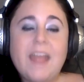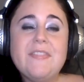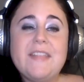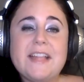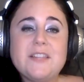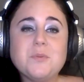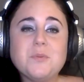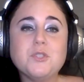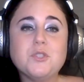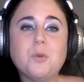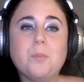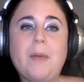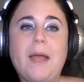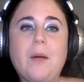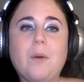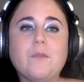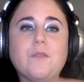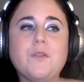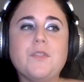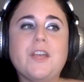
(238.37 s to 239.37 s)
And that's what's so
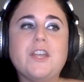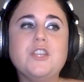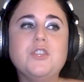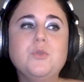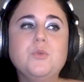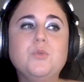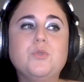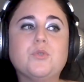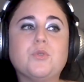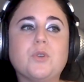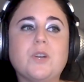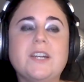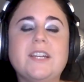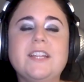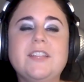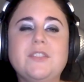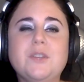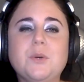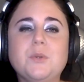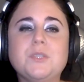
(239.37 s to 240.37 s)
powerful, that you
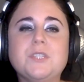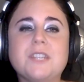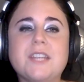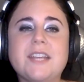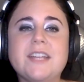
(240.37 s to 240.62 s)
created those